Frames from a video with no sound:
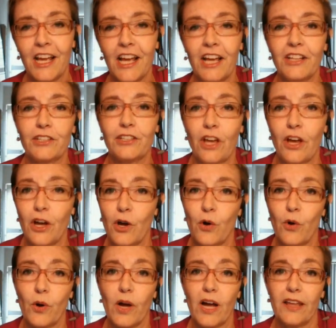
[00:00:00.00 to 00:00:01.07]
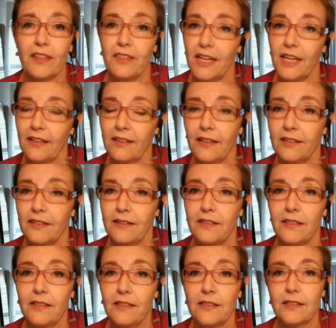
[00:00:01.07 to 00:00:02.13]
So I think that this
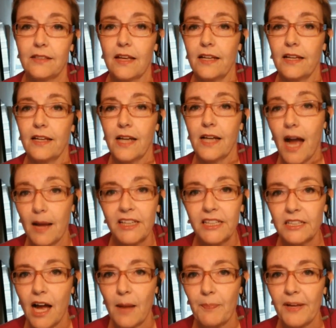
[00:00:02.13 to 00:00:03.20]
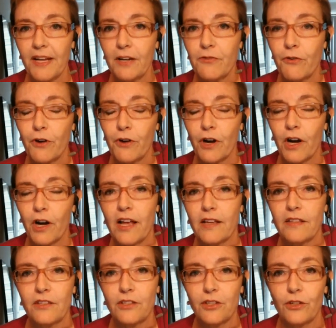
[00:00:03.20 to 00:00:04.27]
is a timely topic for us
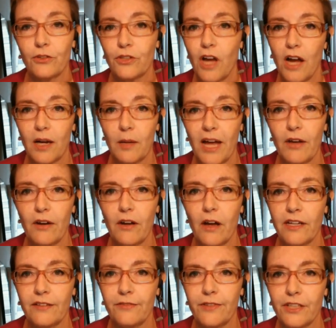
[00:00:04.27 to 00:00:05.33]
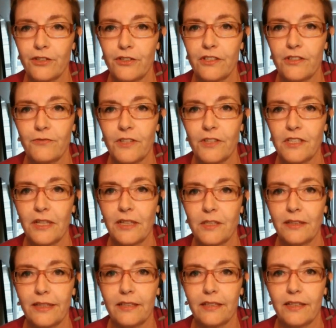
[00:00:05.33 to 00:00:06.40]
to talk about on Adventures in Visibility
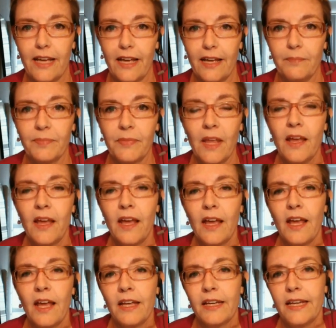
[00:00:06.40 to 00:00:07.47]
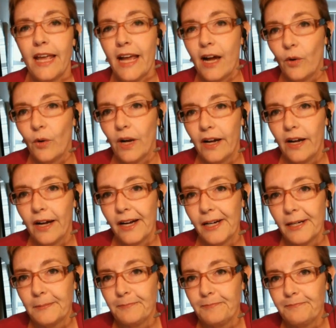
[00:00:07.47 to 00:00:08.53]
today. Now,
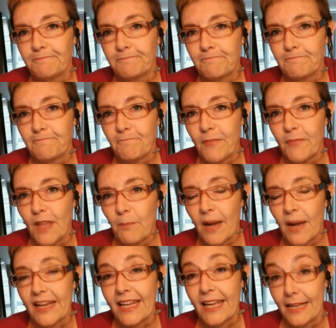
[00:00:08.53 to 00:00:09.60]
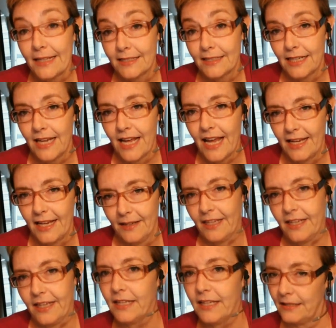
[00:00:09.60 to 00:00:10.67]
um, my guest today
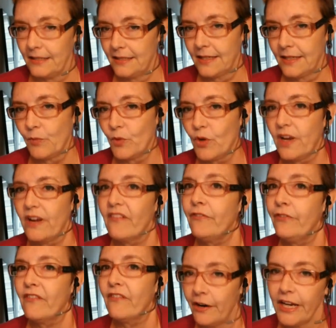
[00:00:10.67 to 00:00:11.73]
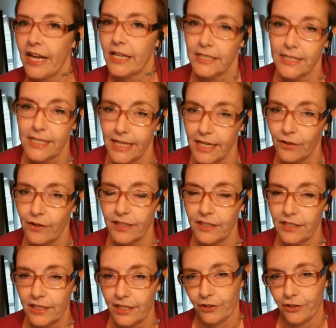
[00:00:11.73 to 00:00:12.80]
is someone very and near and
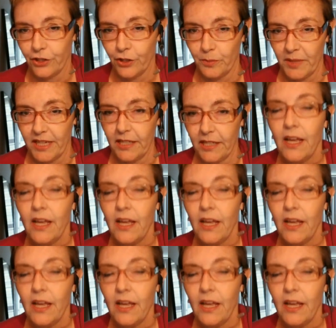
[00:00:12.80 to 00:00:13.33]
dear to me.